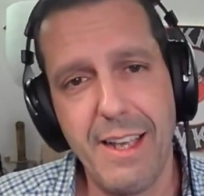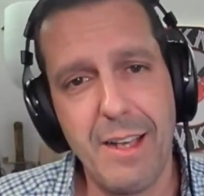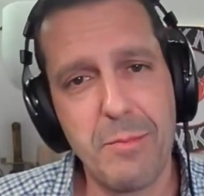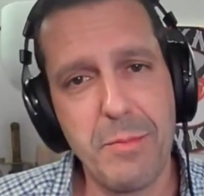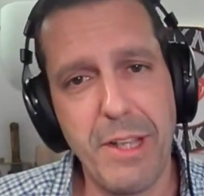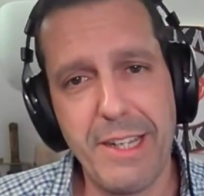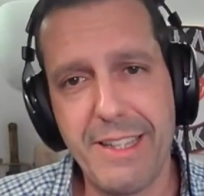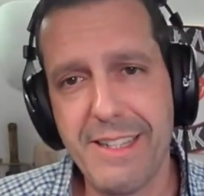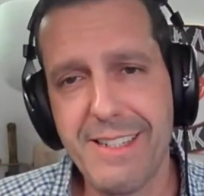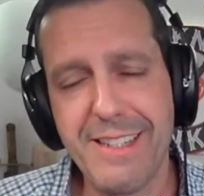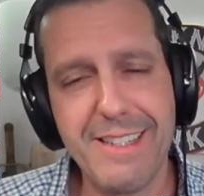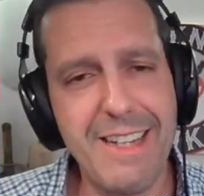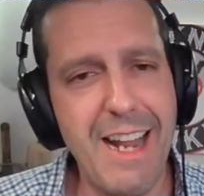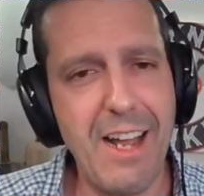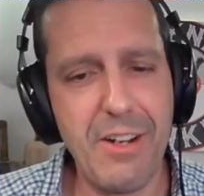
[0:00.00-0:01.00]
i'm like this
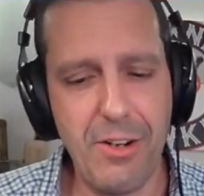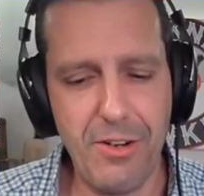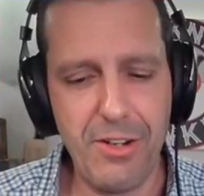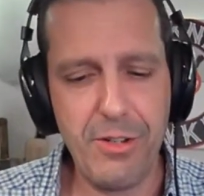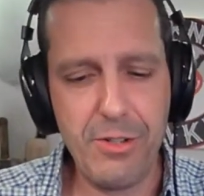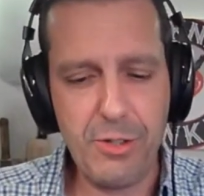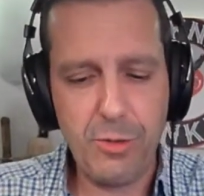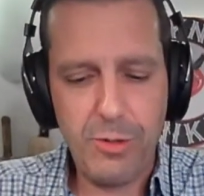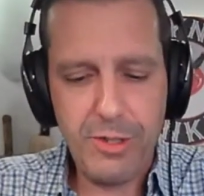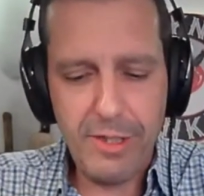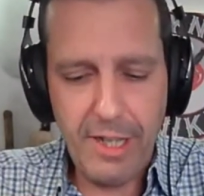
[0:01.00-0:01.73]
is not your usual